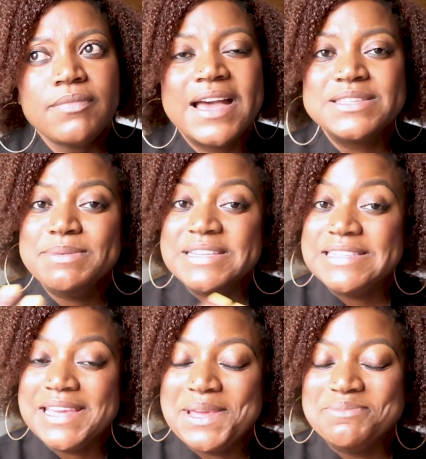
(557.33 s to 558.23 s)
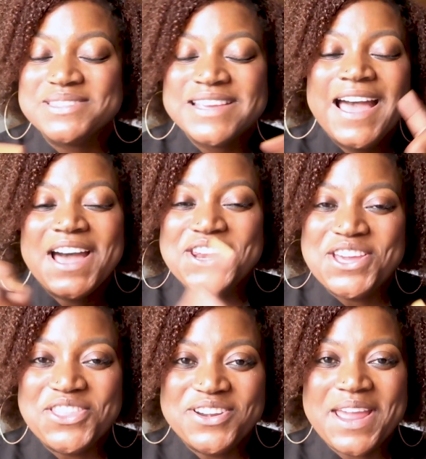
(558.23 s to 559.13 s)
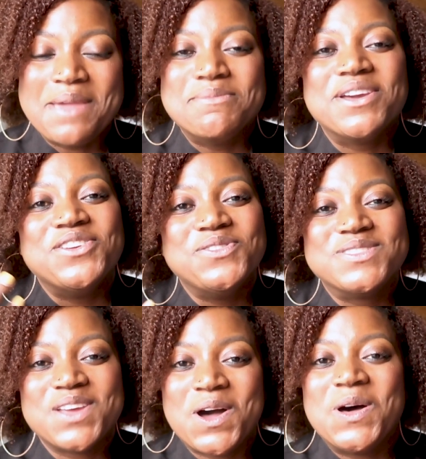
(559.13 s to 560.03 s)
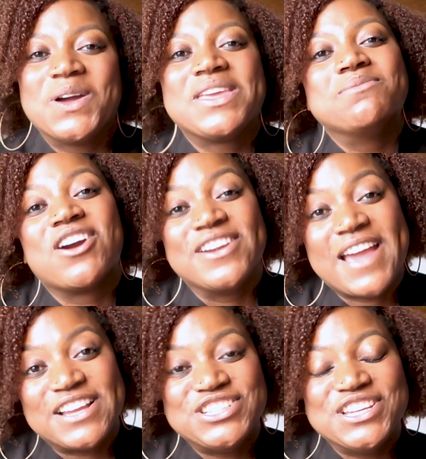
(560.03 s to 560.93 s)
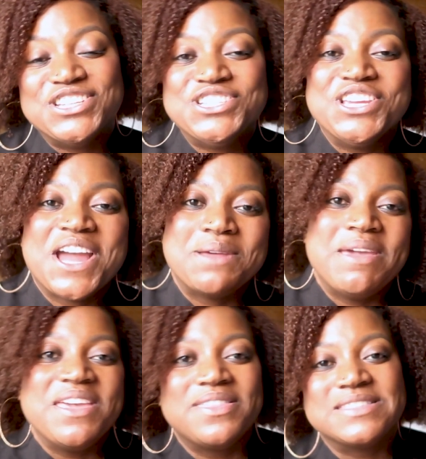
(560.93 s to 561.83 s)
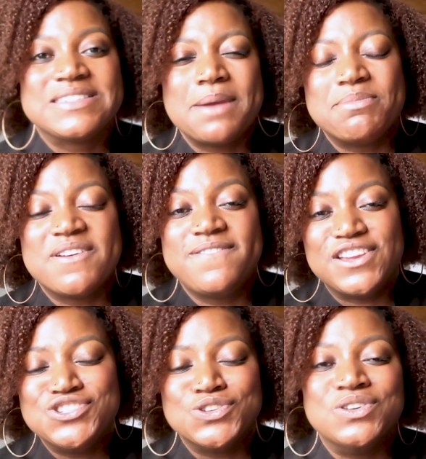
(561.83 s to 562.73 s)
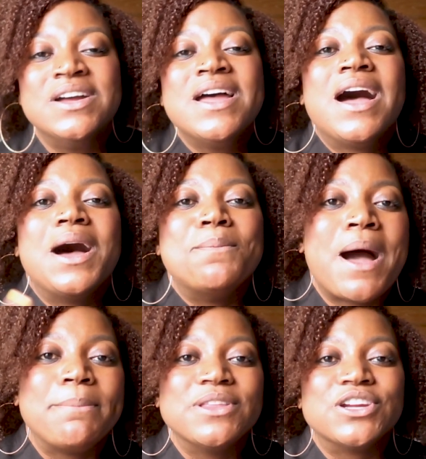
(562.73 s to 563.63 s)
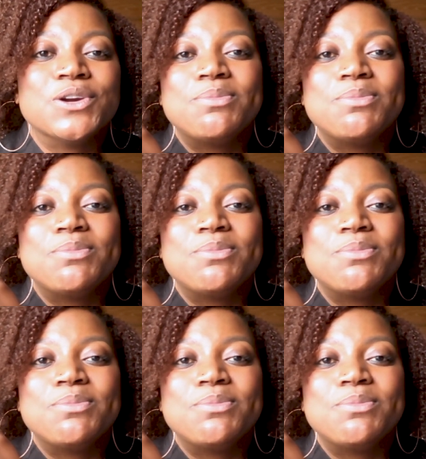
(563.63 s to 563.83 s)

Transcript: has been deemed another name, but you saw Kim Kardashian, she kind of made this type of facial popular.